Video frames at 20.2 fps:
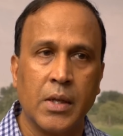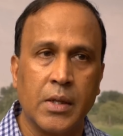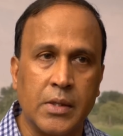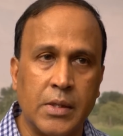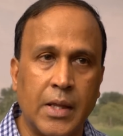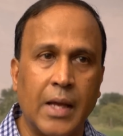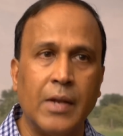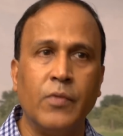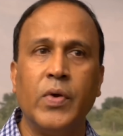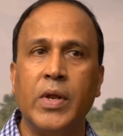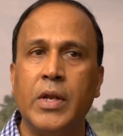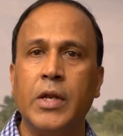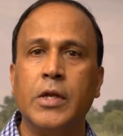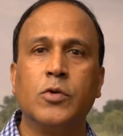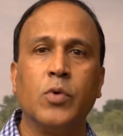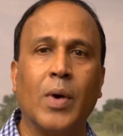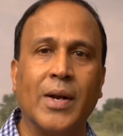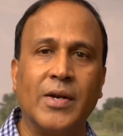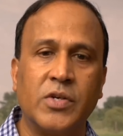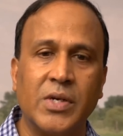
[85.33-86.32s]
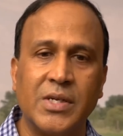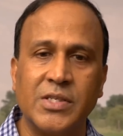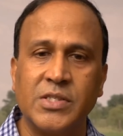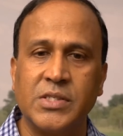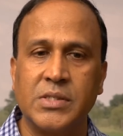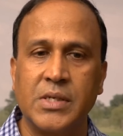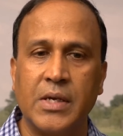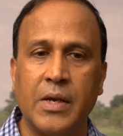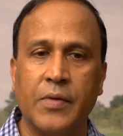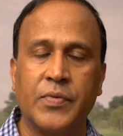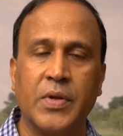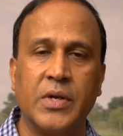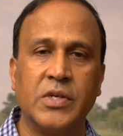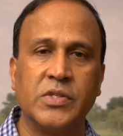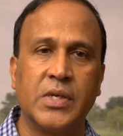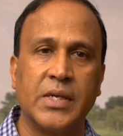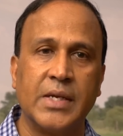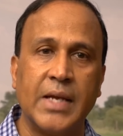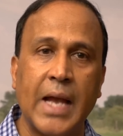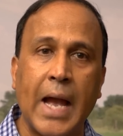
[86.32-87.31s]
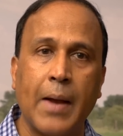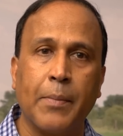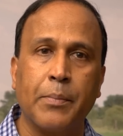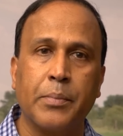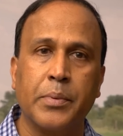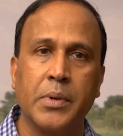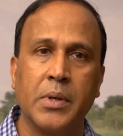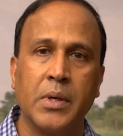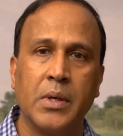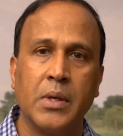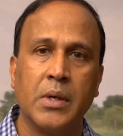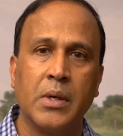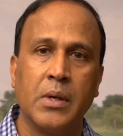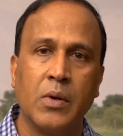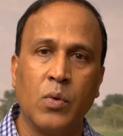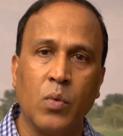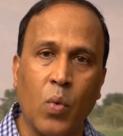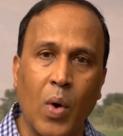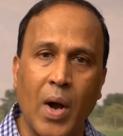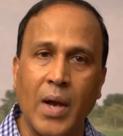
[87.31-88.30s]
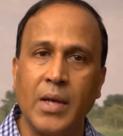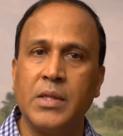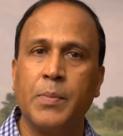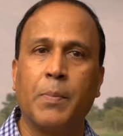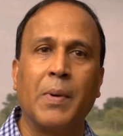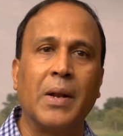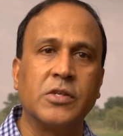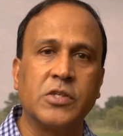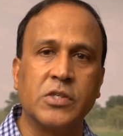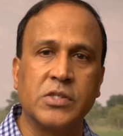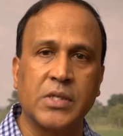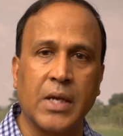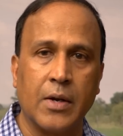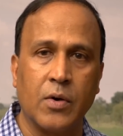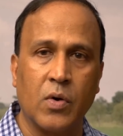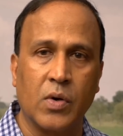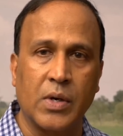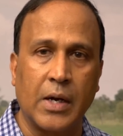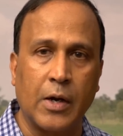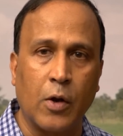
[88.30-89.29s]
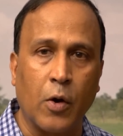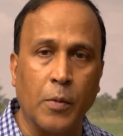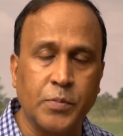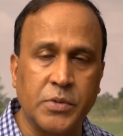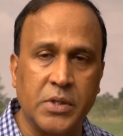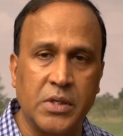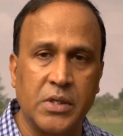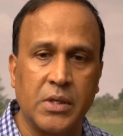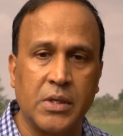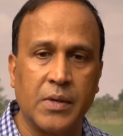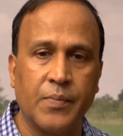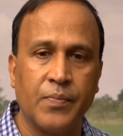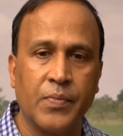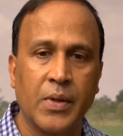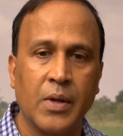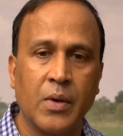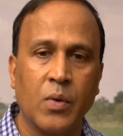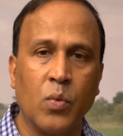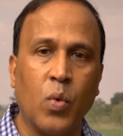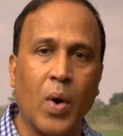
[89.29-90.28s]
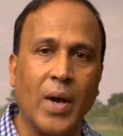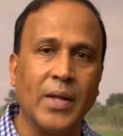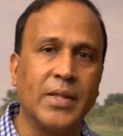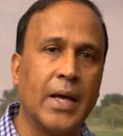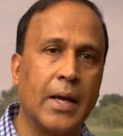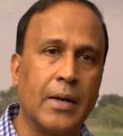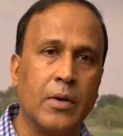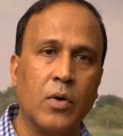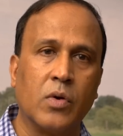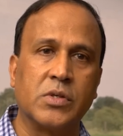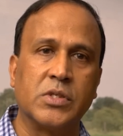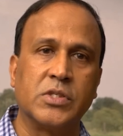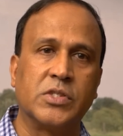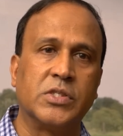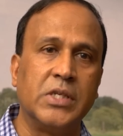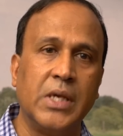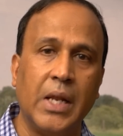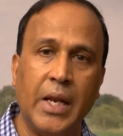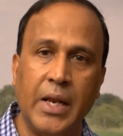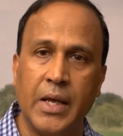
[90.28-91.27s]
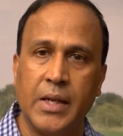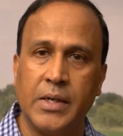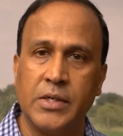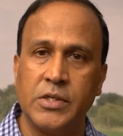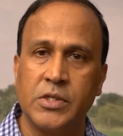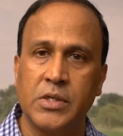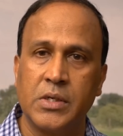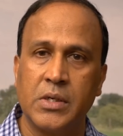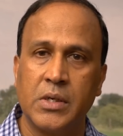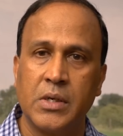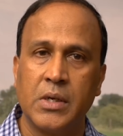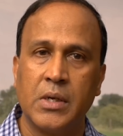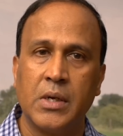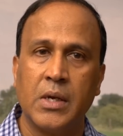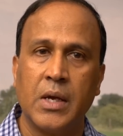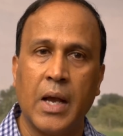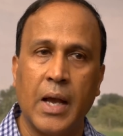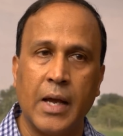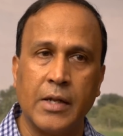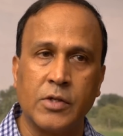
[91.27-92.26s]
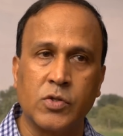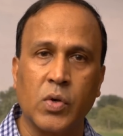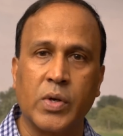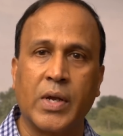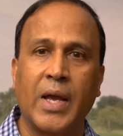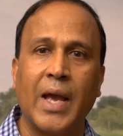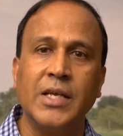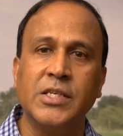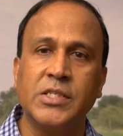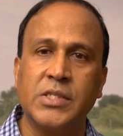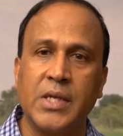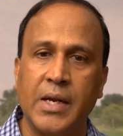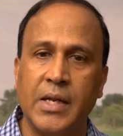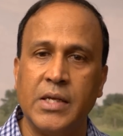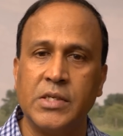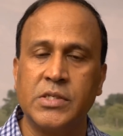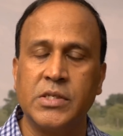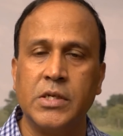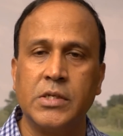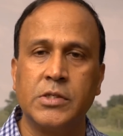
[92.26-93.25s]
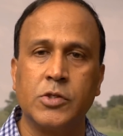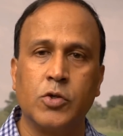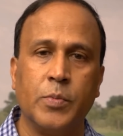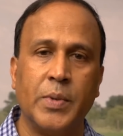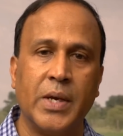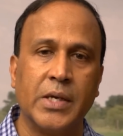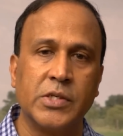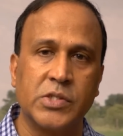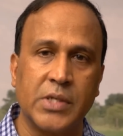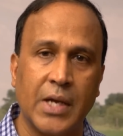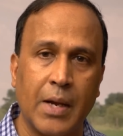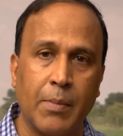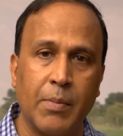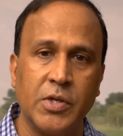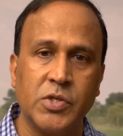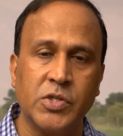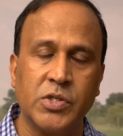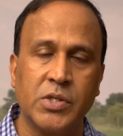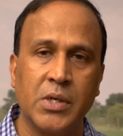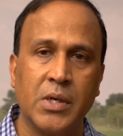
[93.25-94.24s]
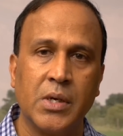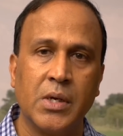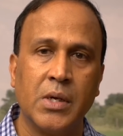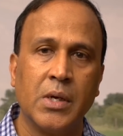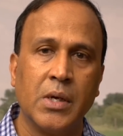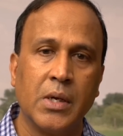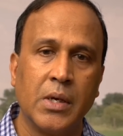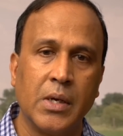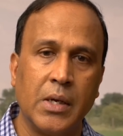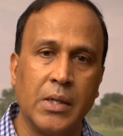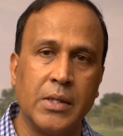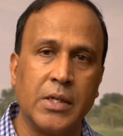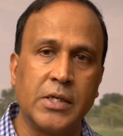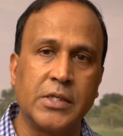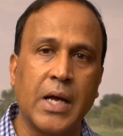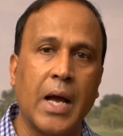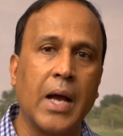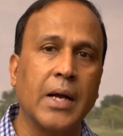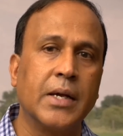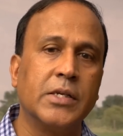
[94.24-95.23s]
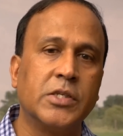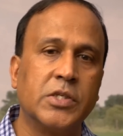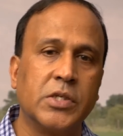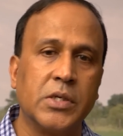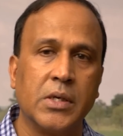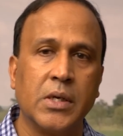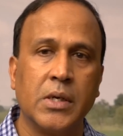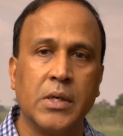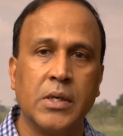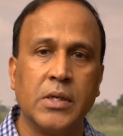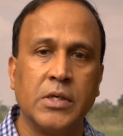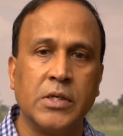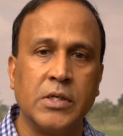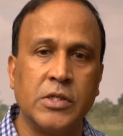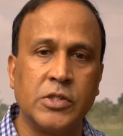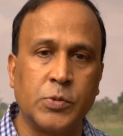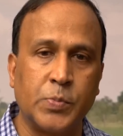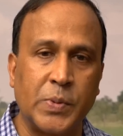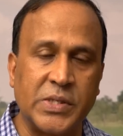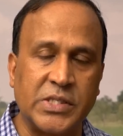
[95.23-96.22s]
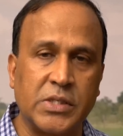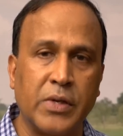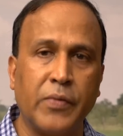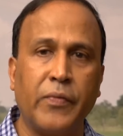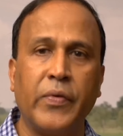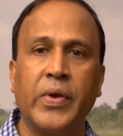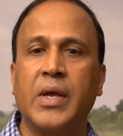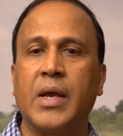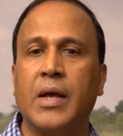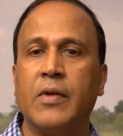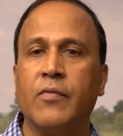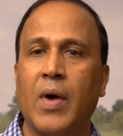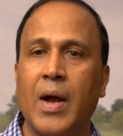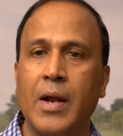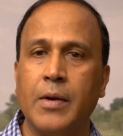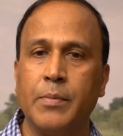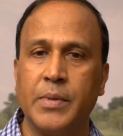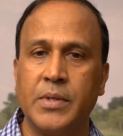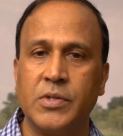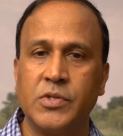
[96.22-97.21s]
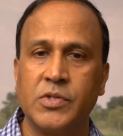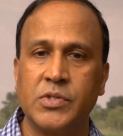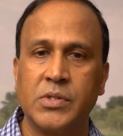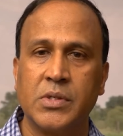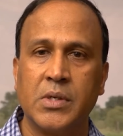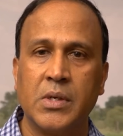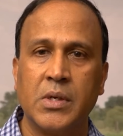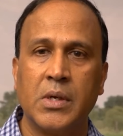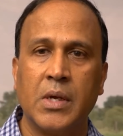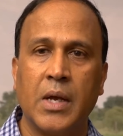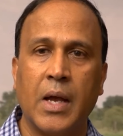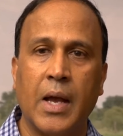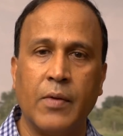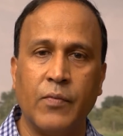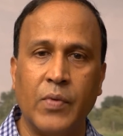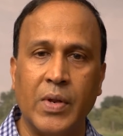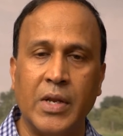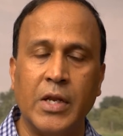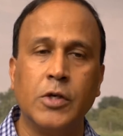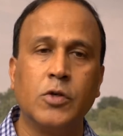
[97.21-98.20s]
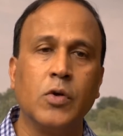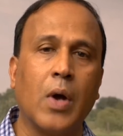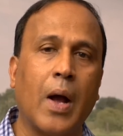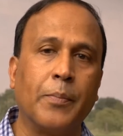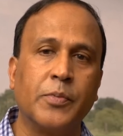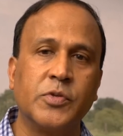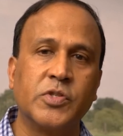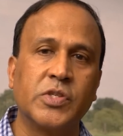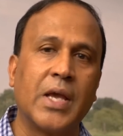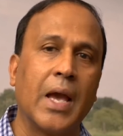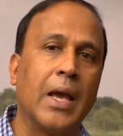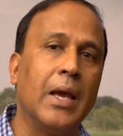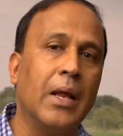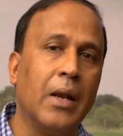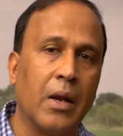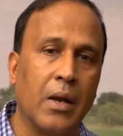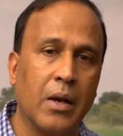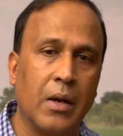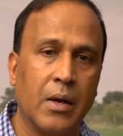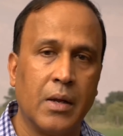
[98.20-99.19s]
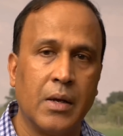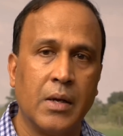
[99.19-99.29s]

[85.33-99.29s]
Then we need to address if there is a gap, why the pulses are not adopted, why they are not resilient, and so case studies needs to be established in the target specific environments, and we need to upscale